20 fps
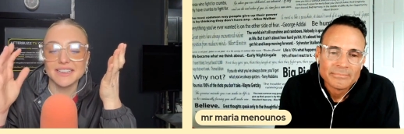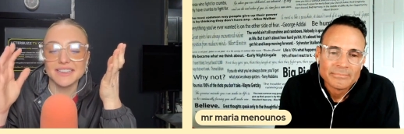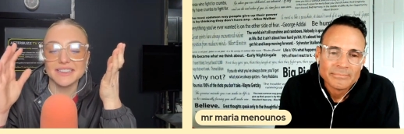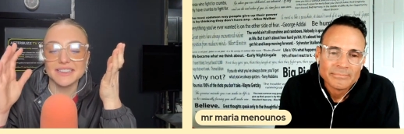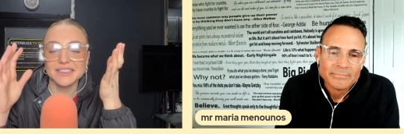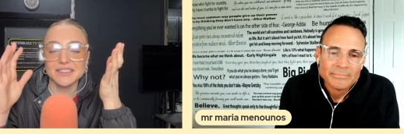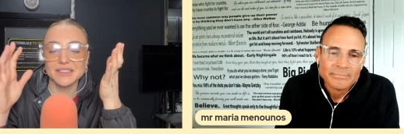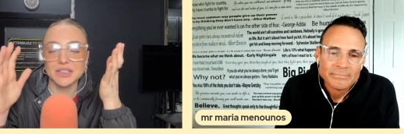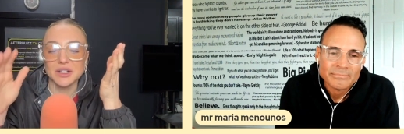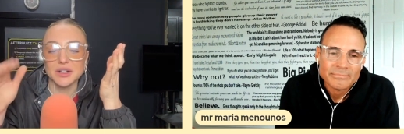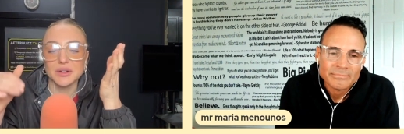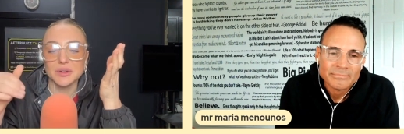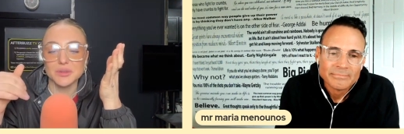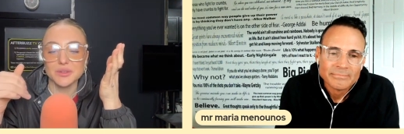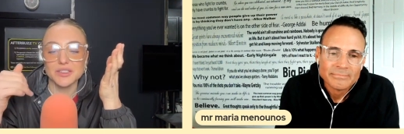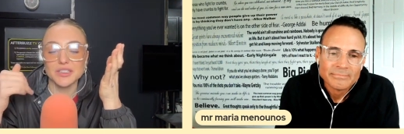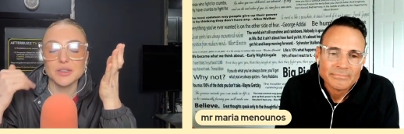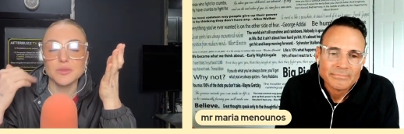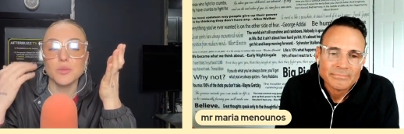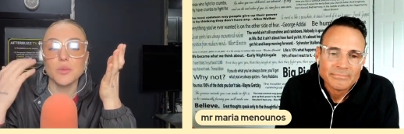Speaker 1: you know,
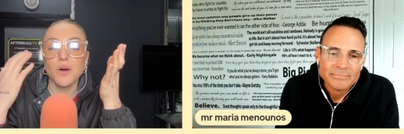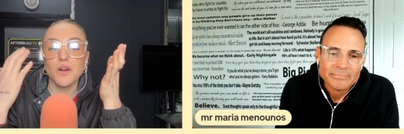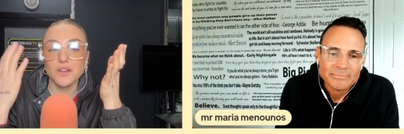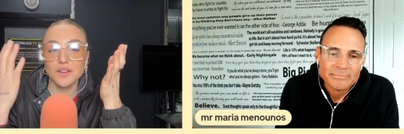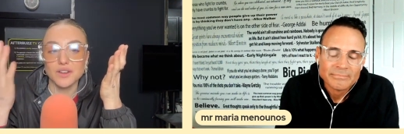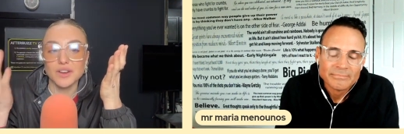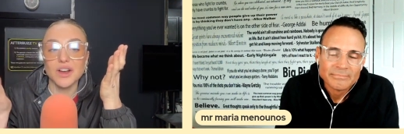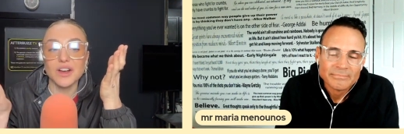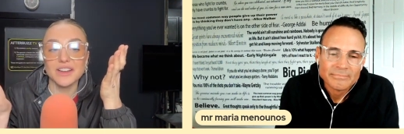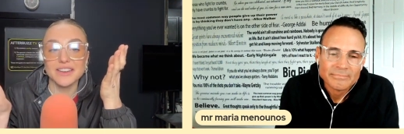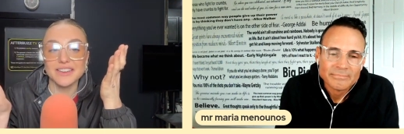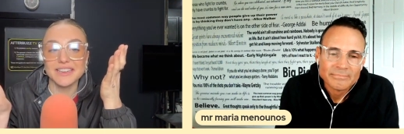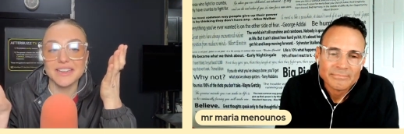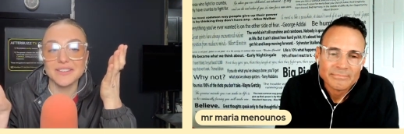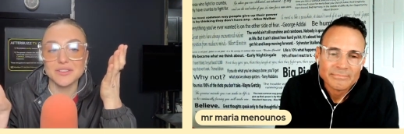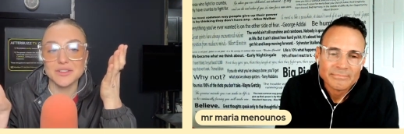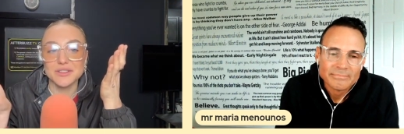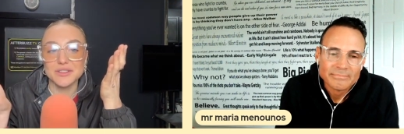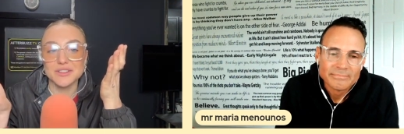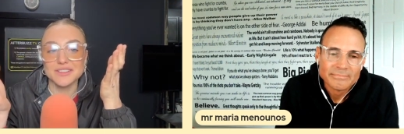you want you're not going to give
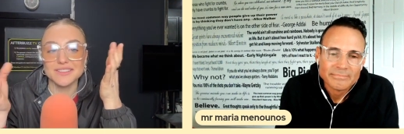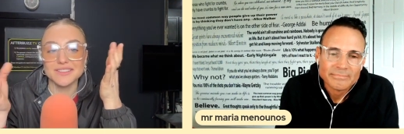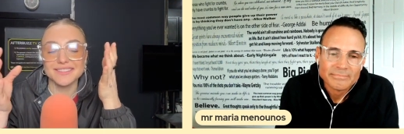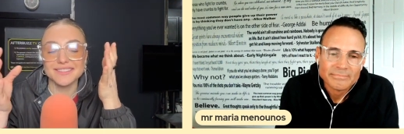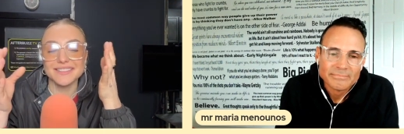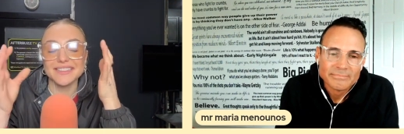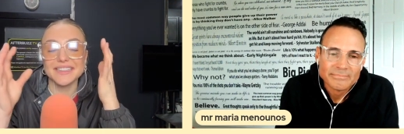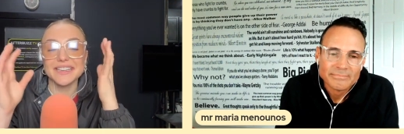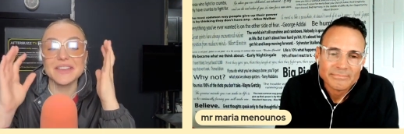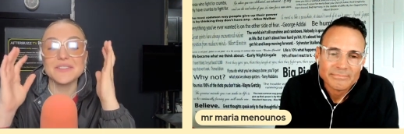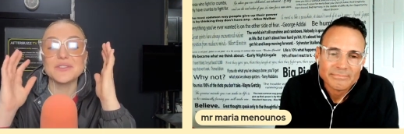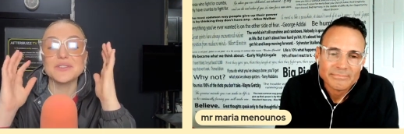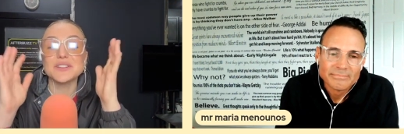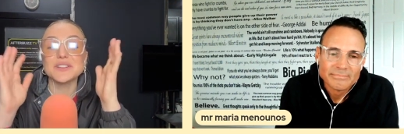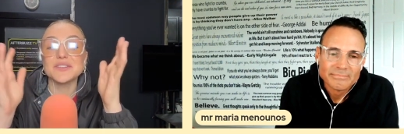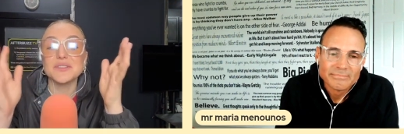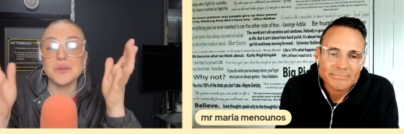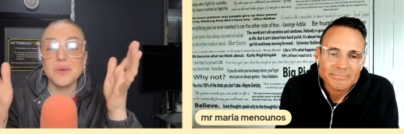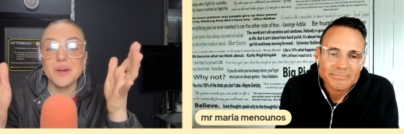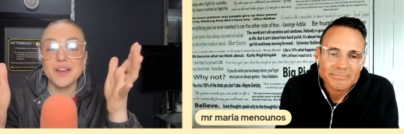your give yourself
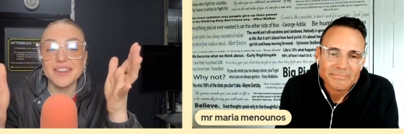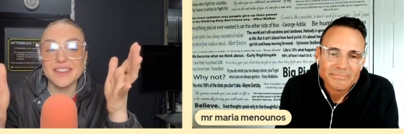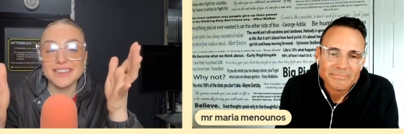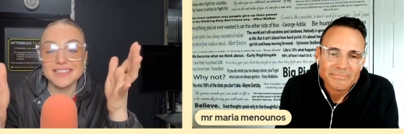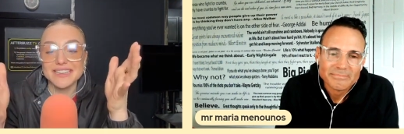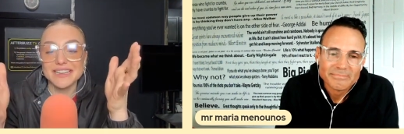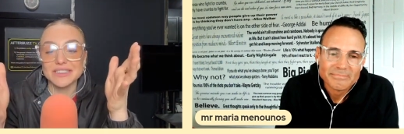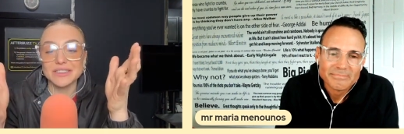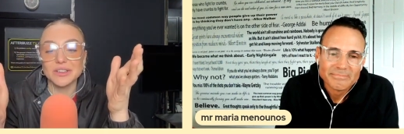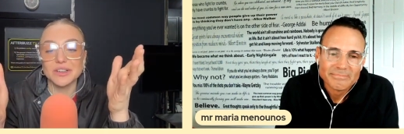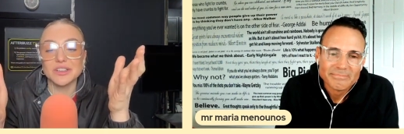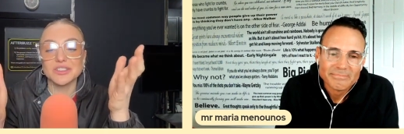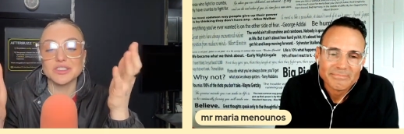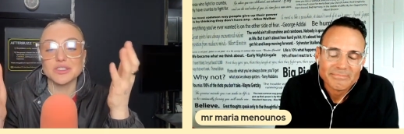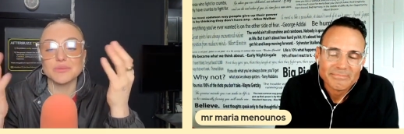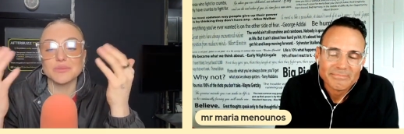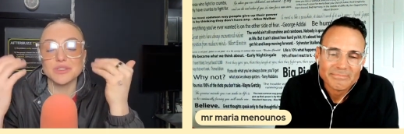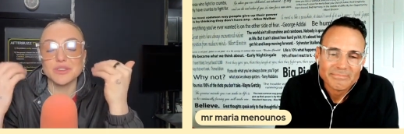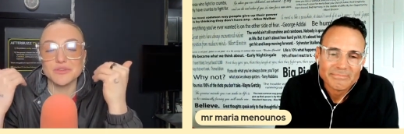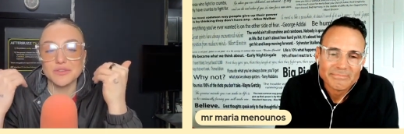away to the technology when
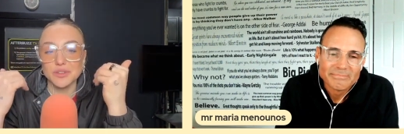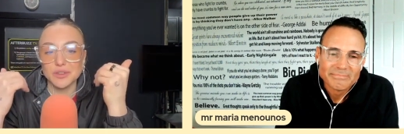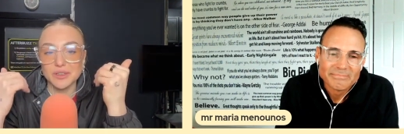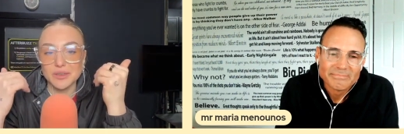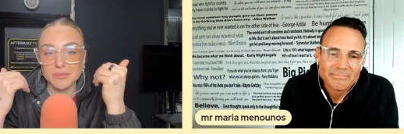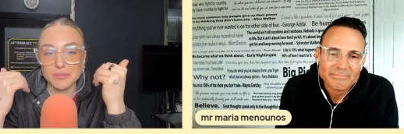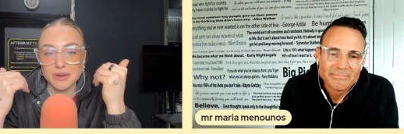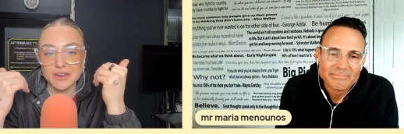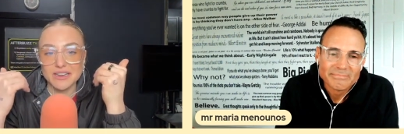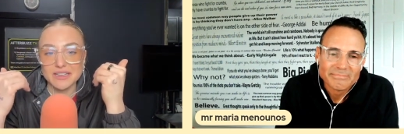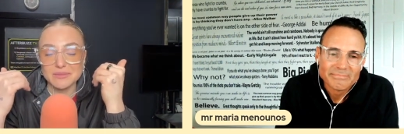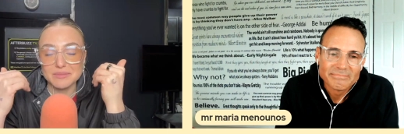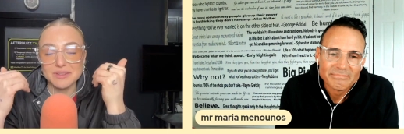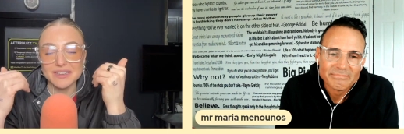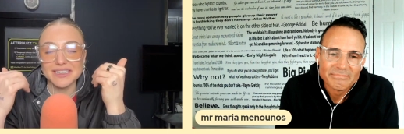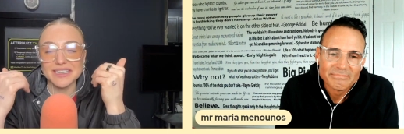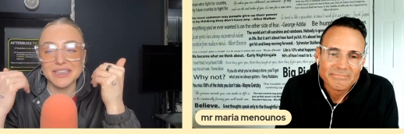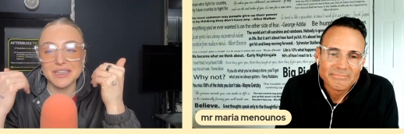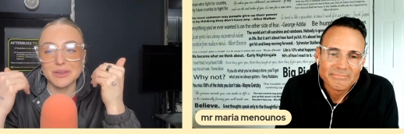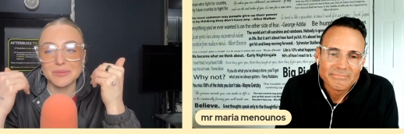you fully embrace being
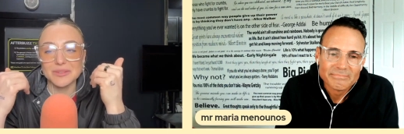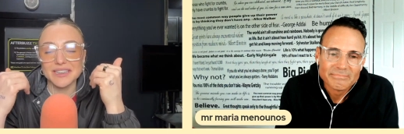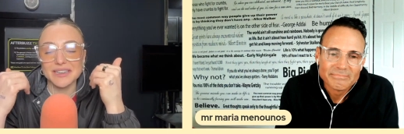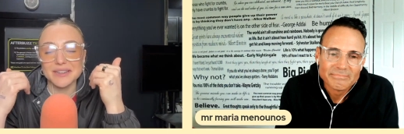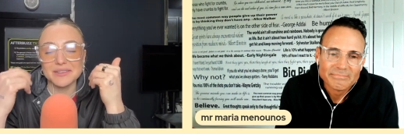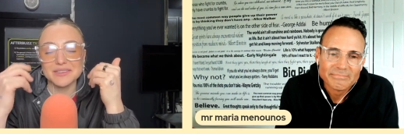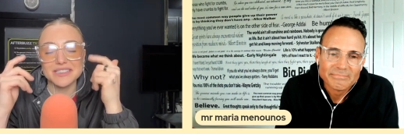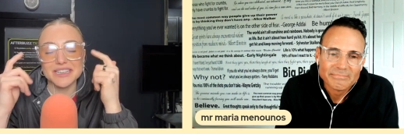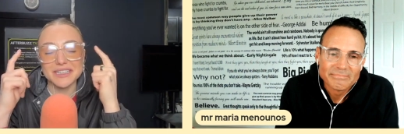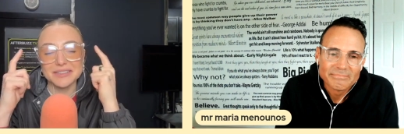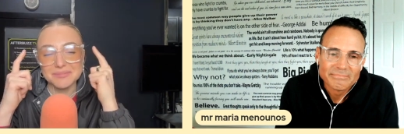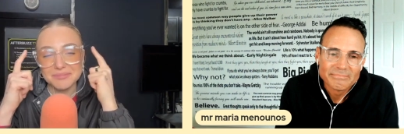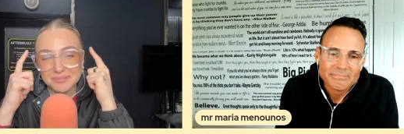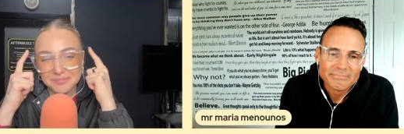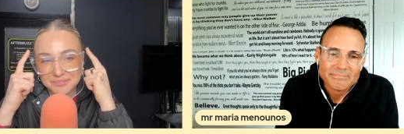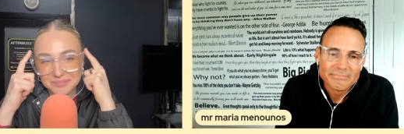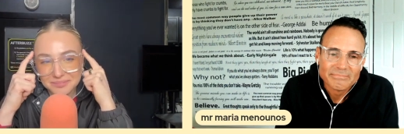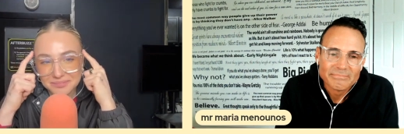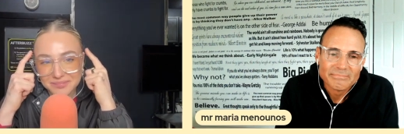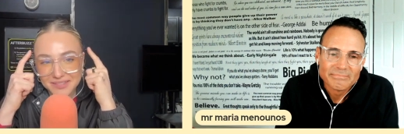human. I was like,
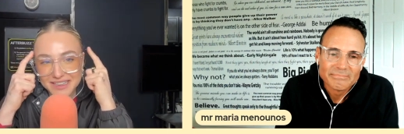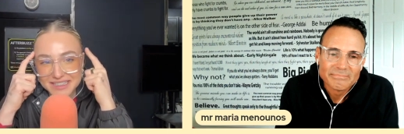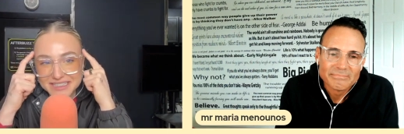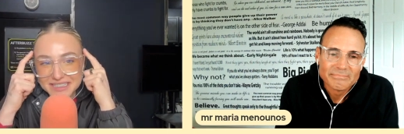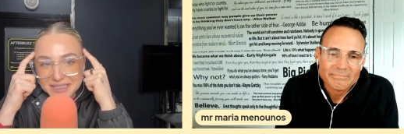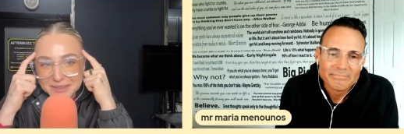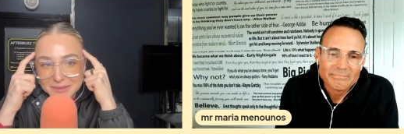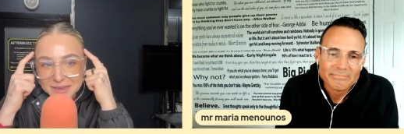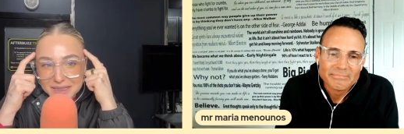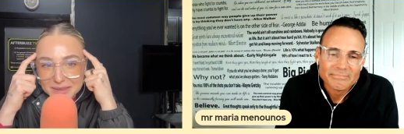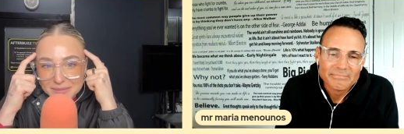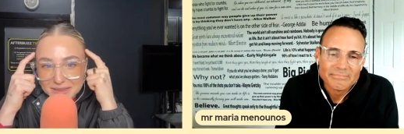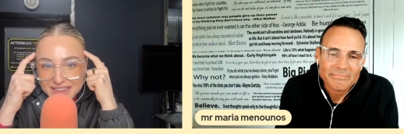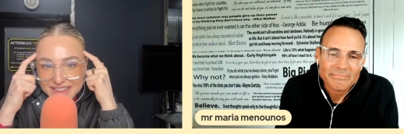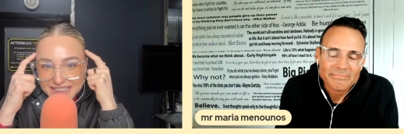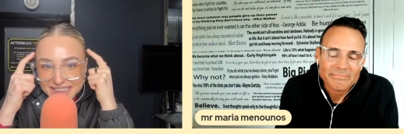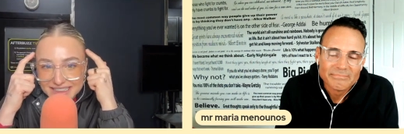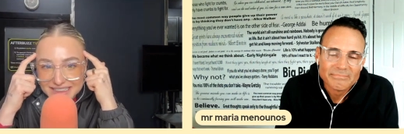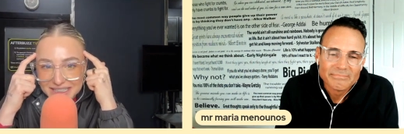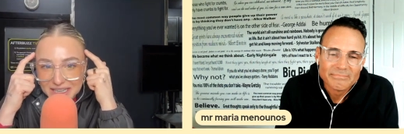hmm, that's going to make me
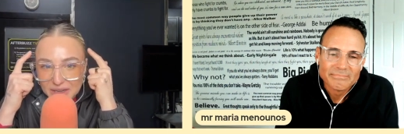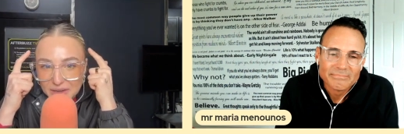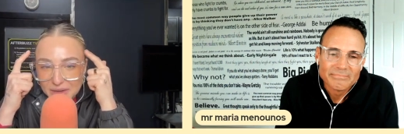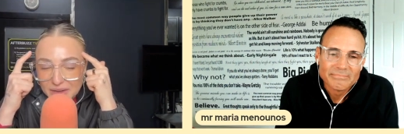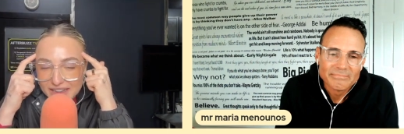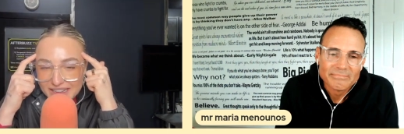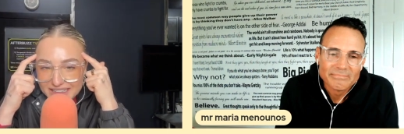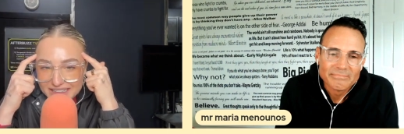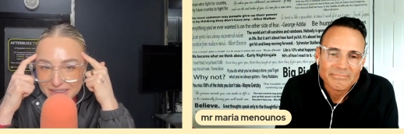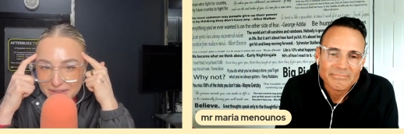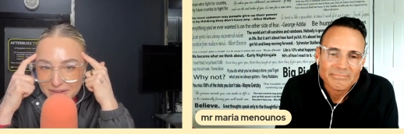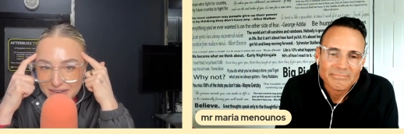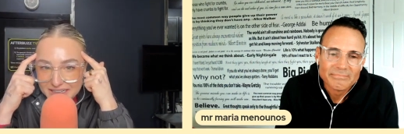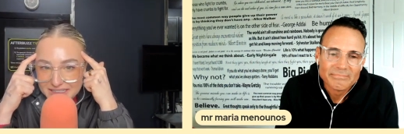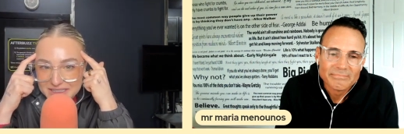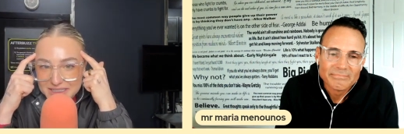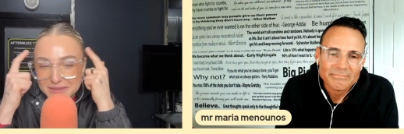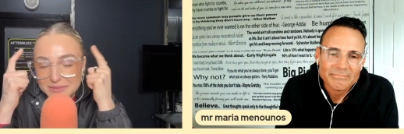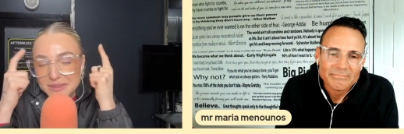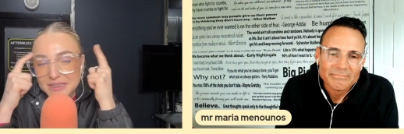think now. Gregg's going
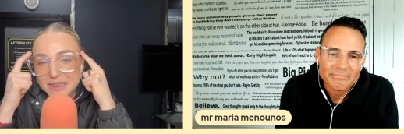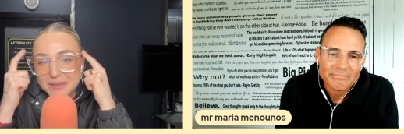to be in the